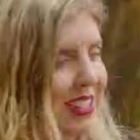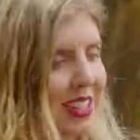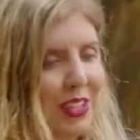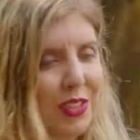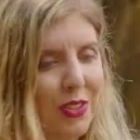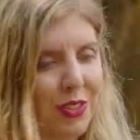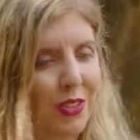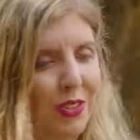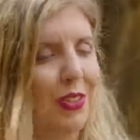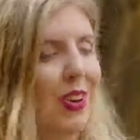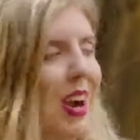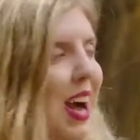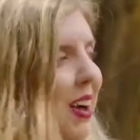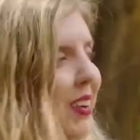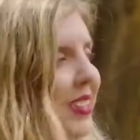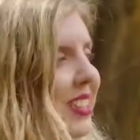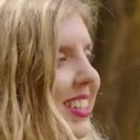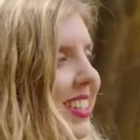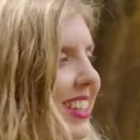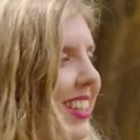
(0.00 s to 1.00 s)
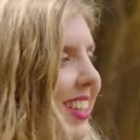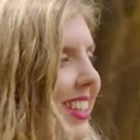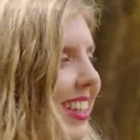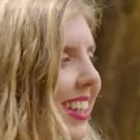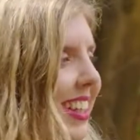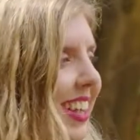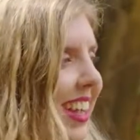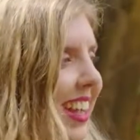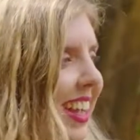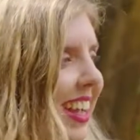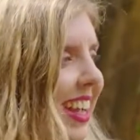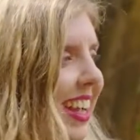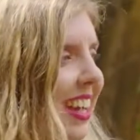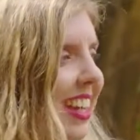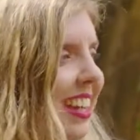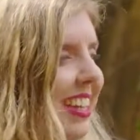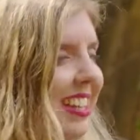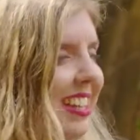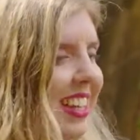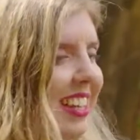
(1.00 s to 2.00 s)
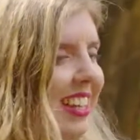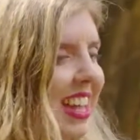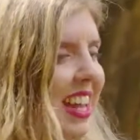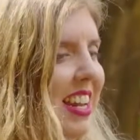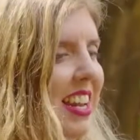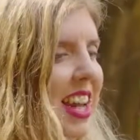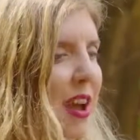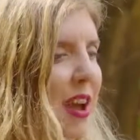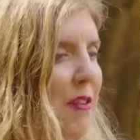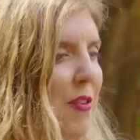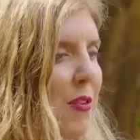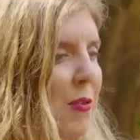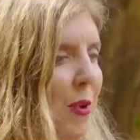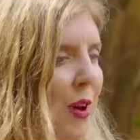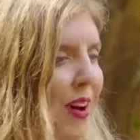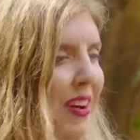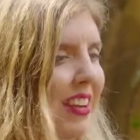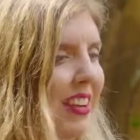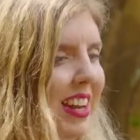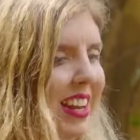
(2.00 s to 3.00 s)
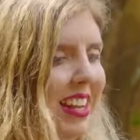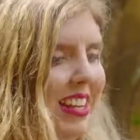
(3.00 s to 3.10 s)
into the ground, and then everyone,